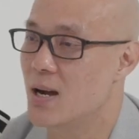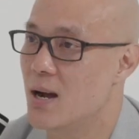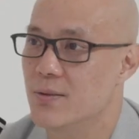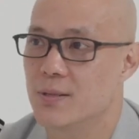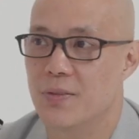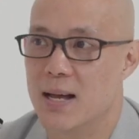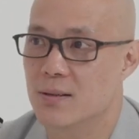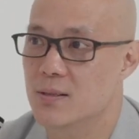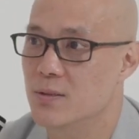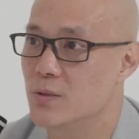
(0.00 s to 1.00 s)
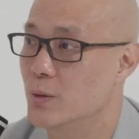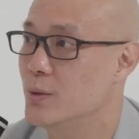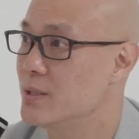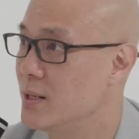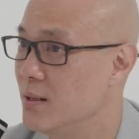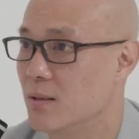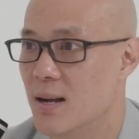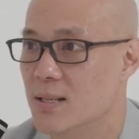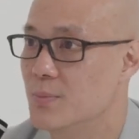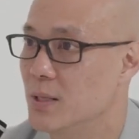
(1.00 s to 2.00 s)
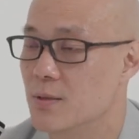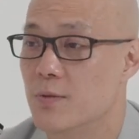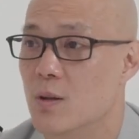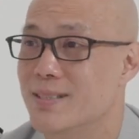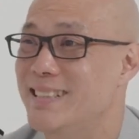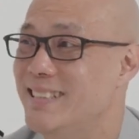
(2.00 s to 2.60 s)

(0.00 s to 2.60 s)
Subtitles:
hundreds of thousands, to certain clients, millions of dollars in